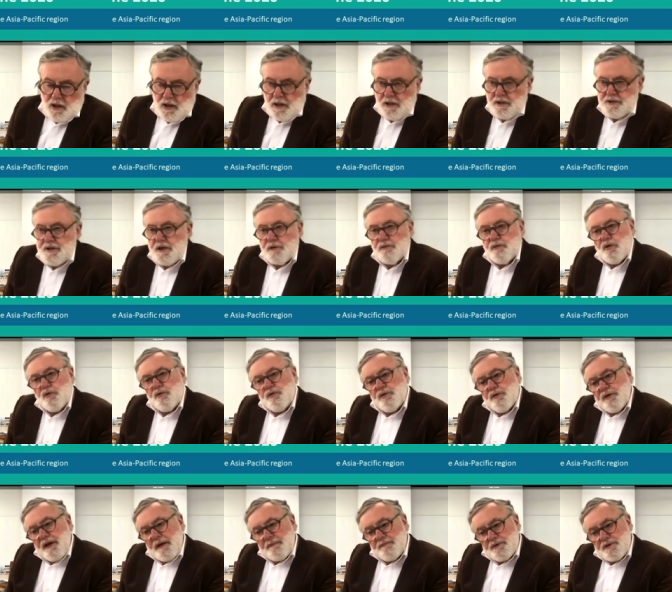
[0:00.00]
So
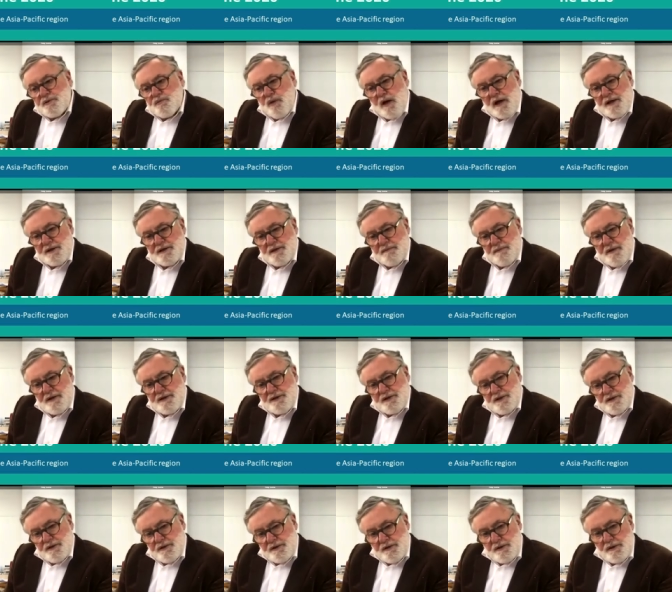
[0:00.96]
that was one
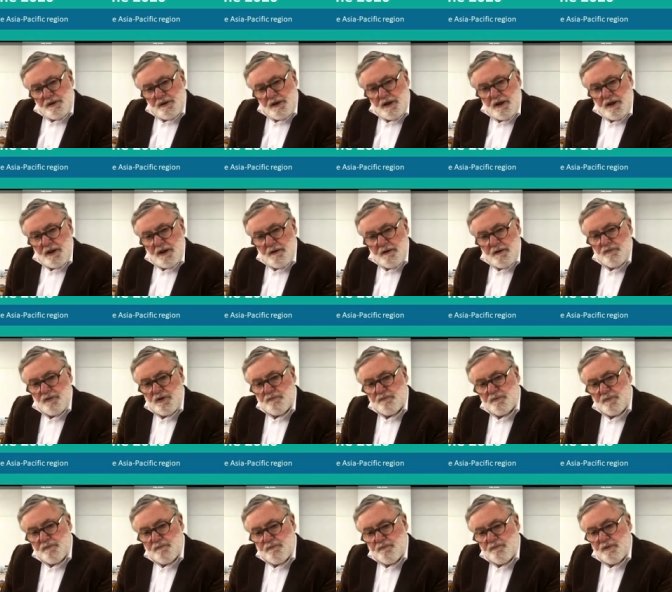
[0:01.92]
dimension that
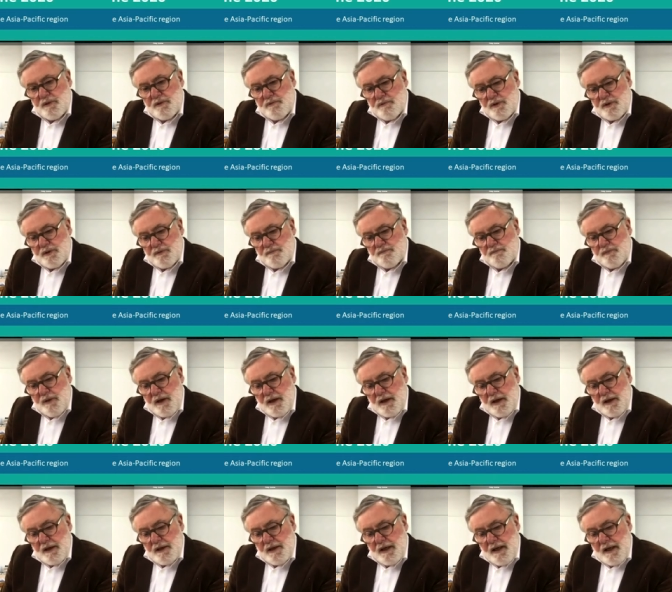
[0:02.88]
we were
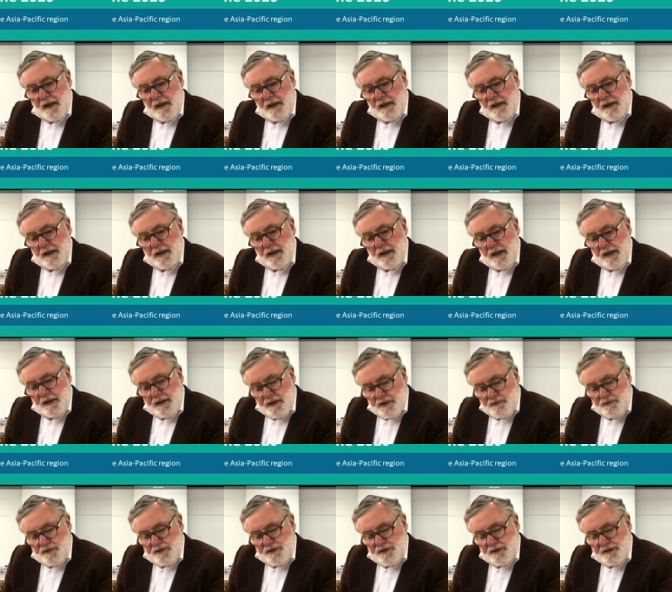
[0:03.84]

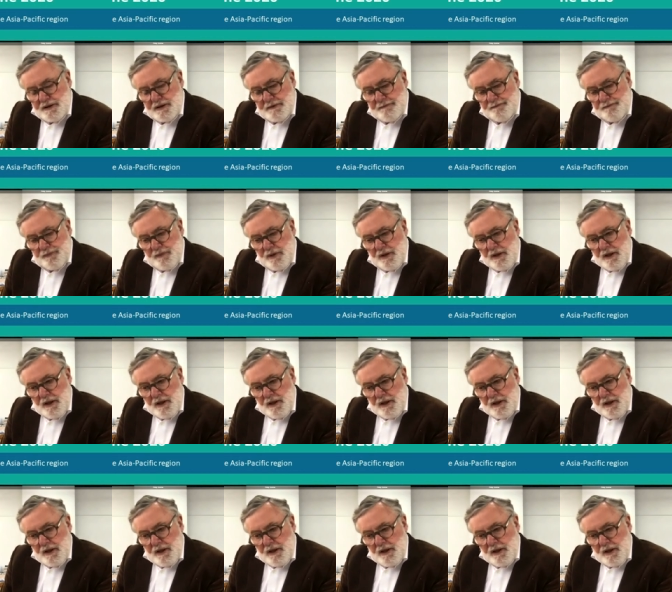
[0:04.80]
interested in.